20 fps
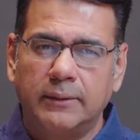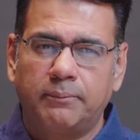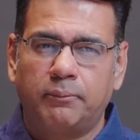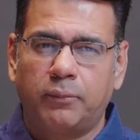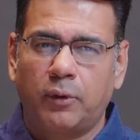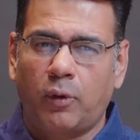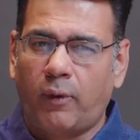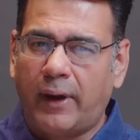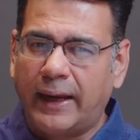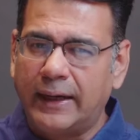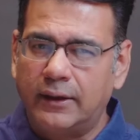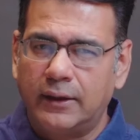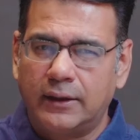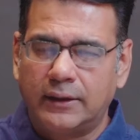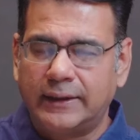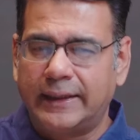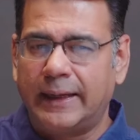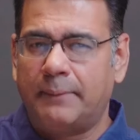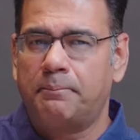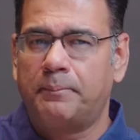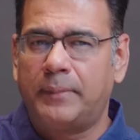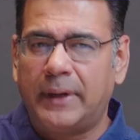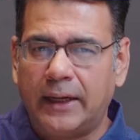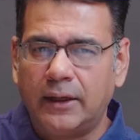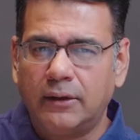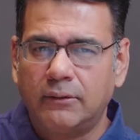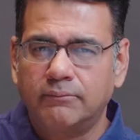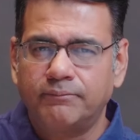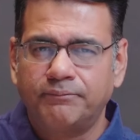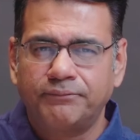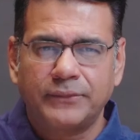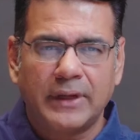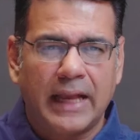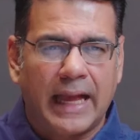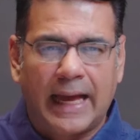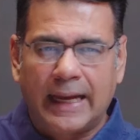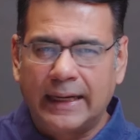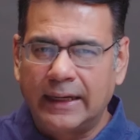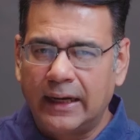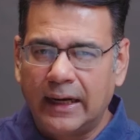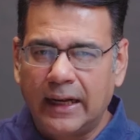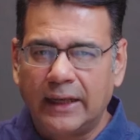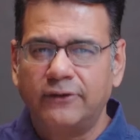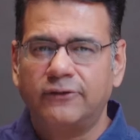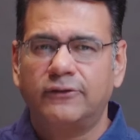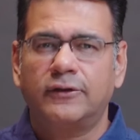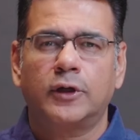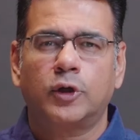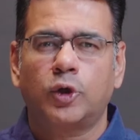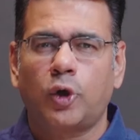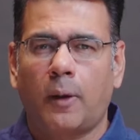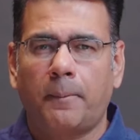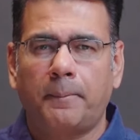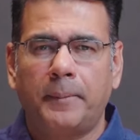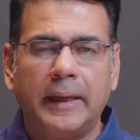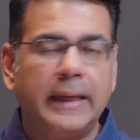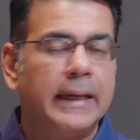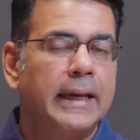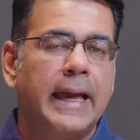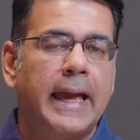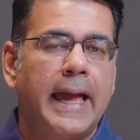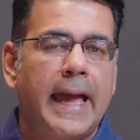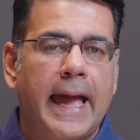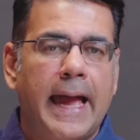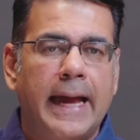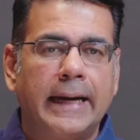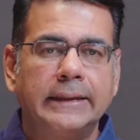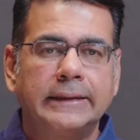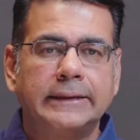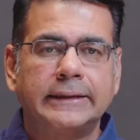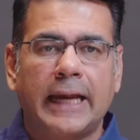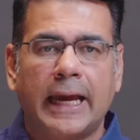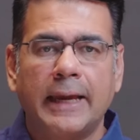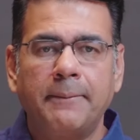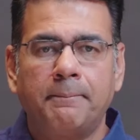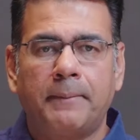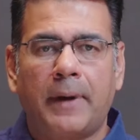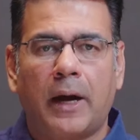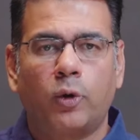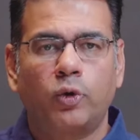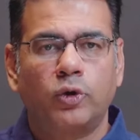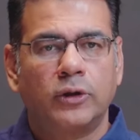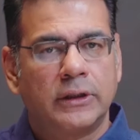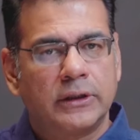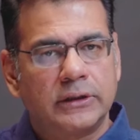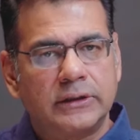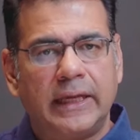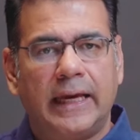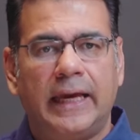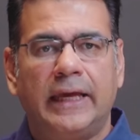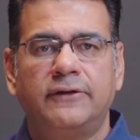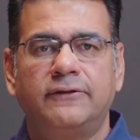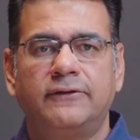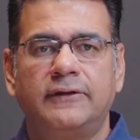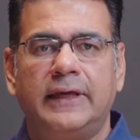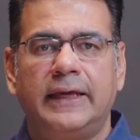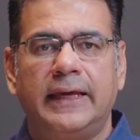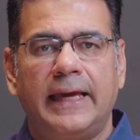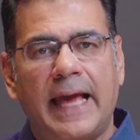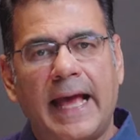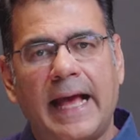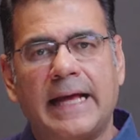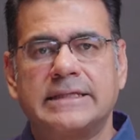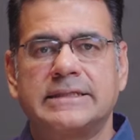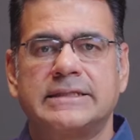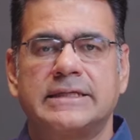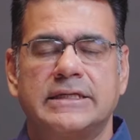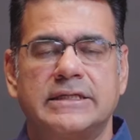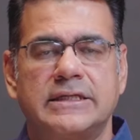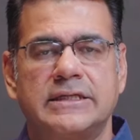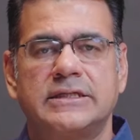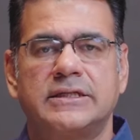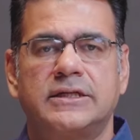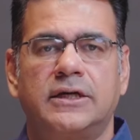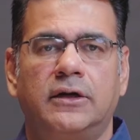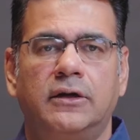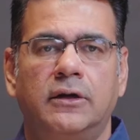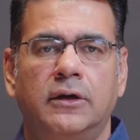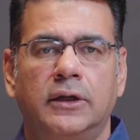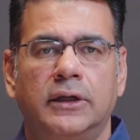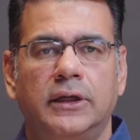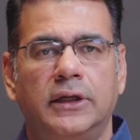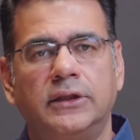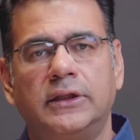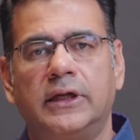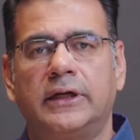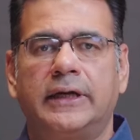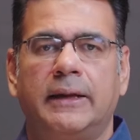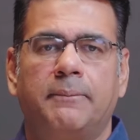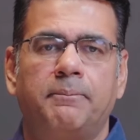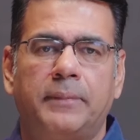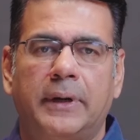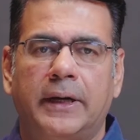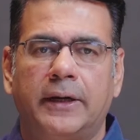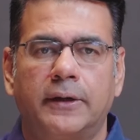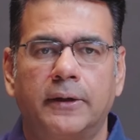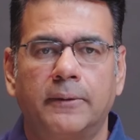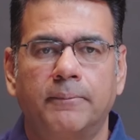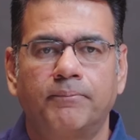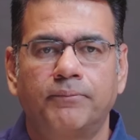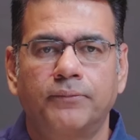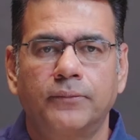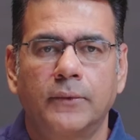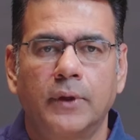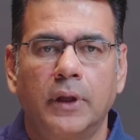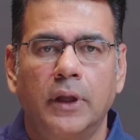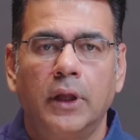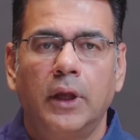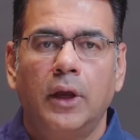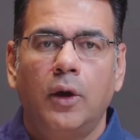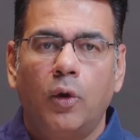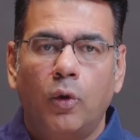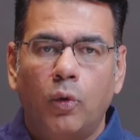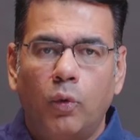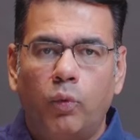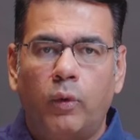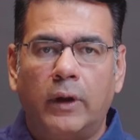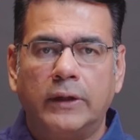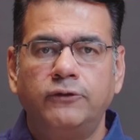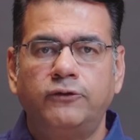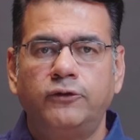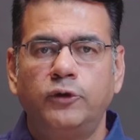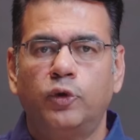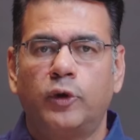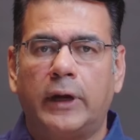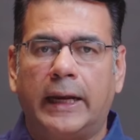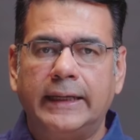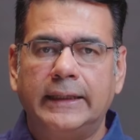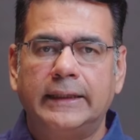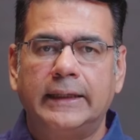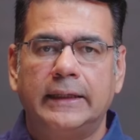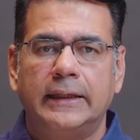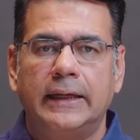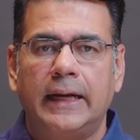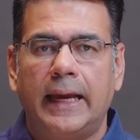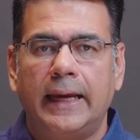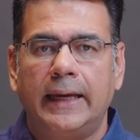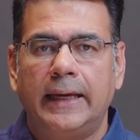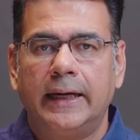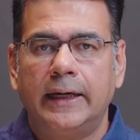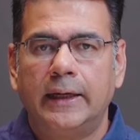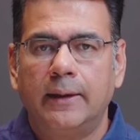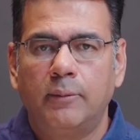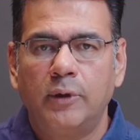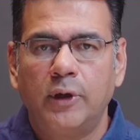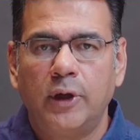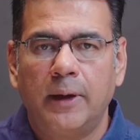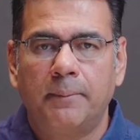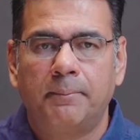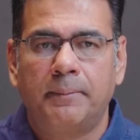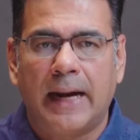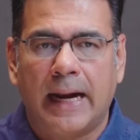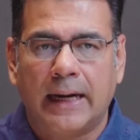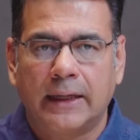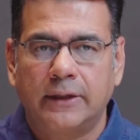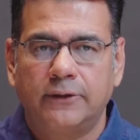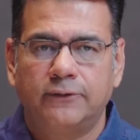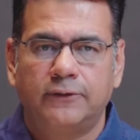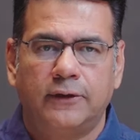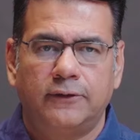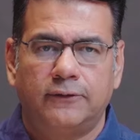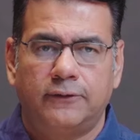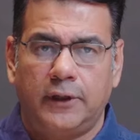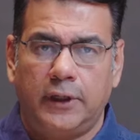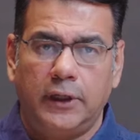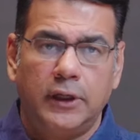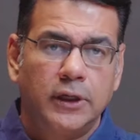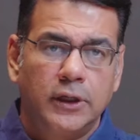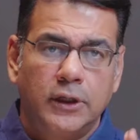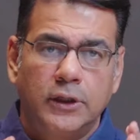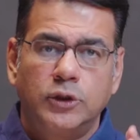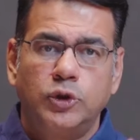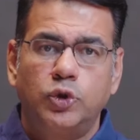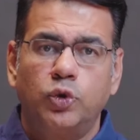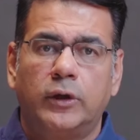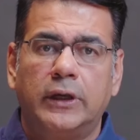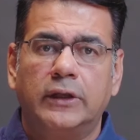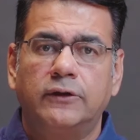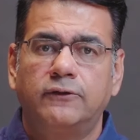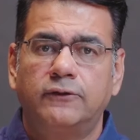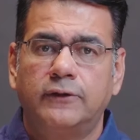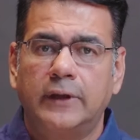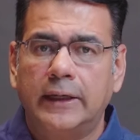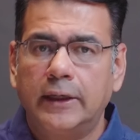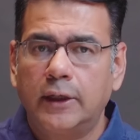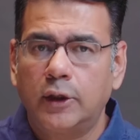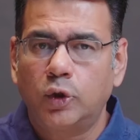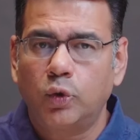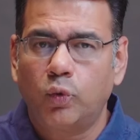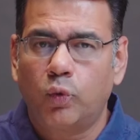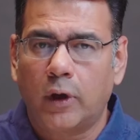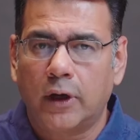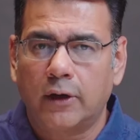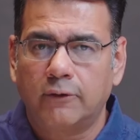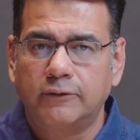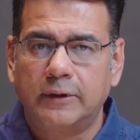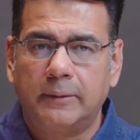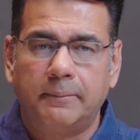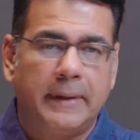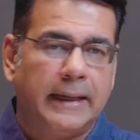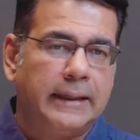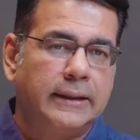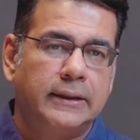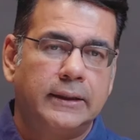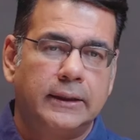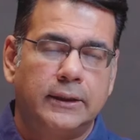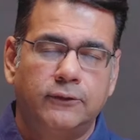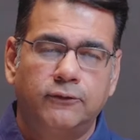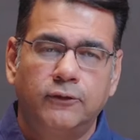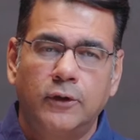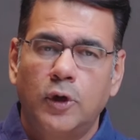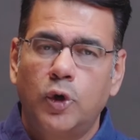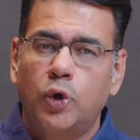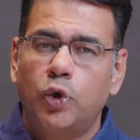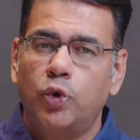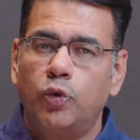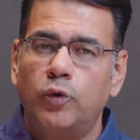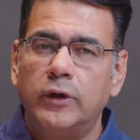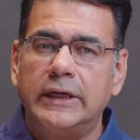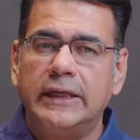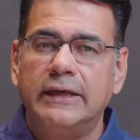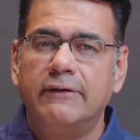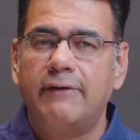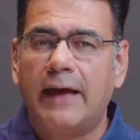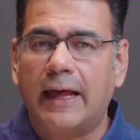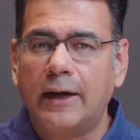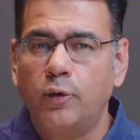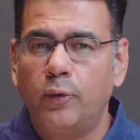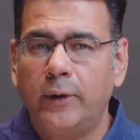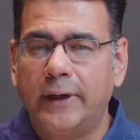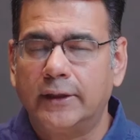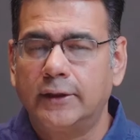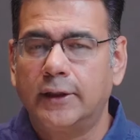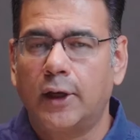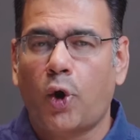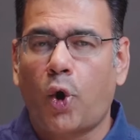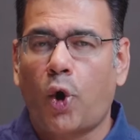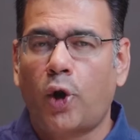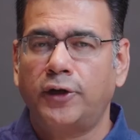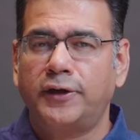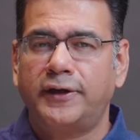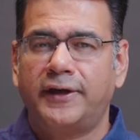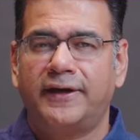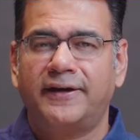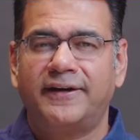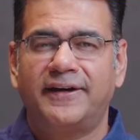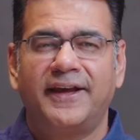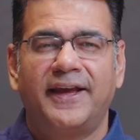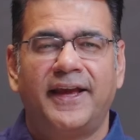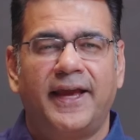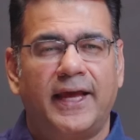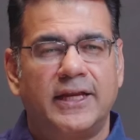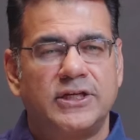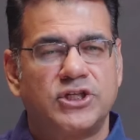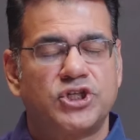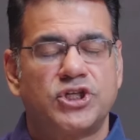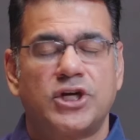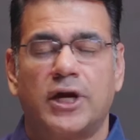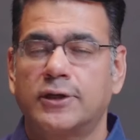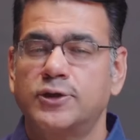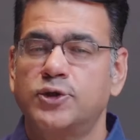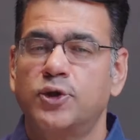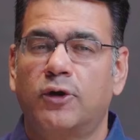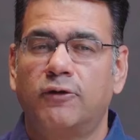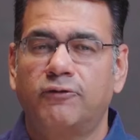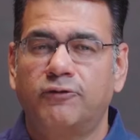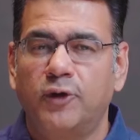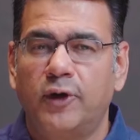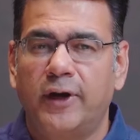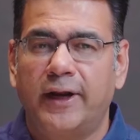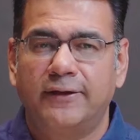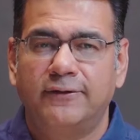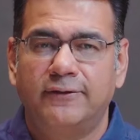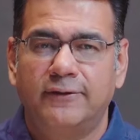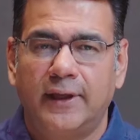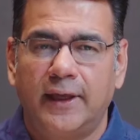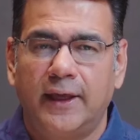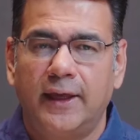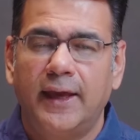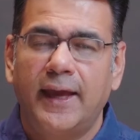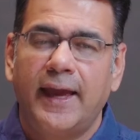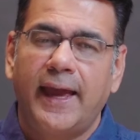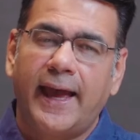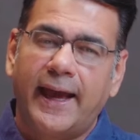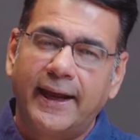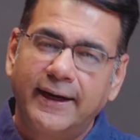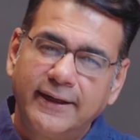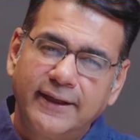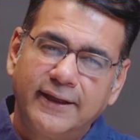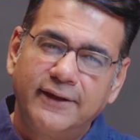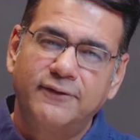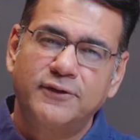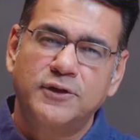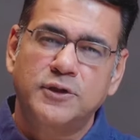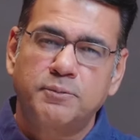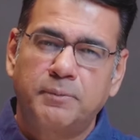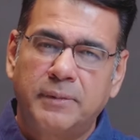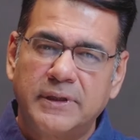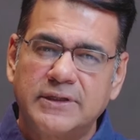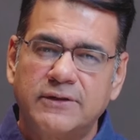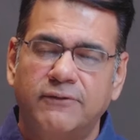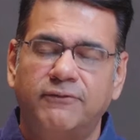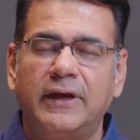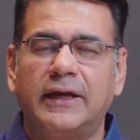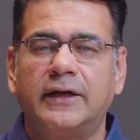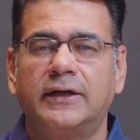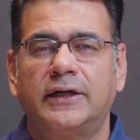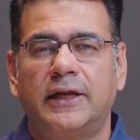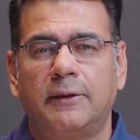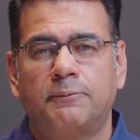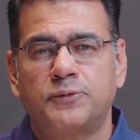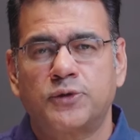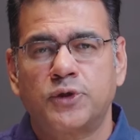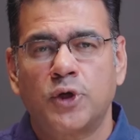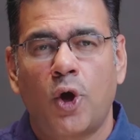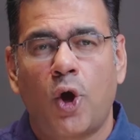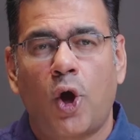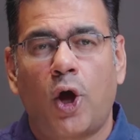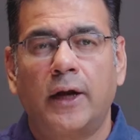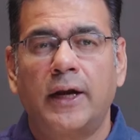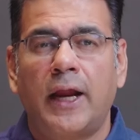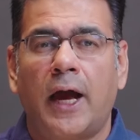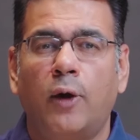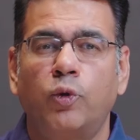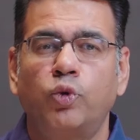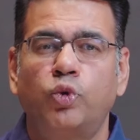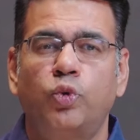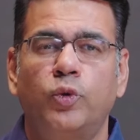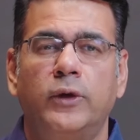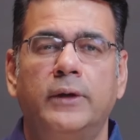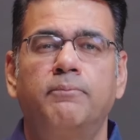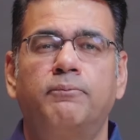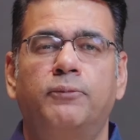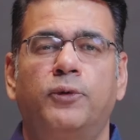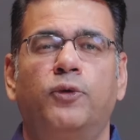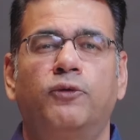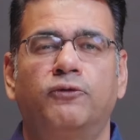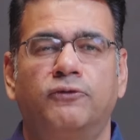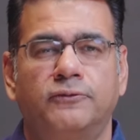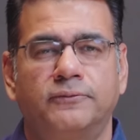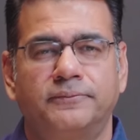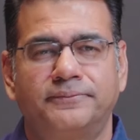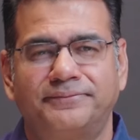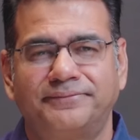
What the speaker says: the provided template, analyze the topic, and type out the essay as suggested in the template. Once you write an AWA practice essay, you can send it to one of the mentors who will evaluate the content and structure of your essay and give specific tips on how to improve.